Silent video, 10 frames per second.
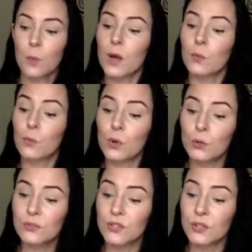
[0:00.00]
what
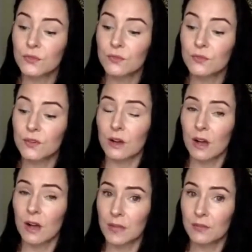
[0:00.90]
wounds those fears
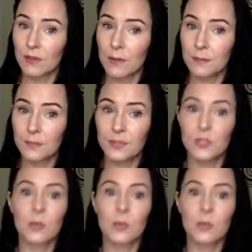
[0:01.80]
are coming from.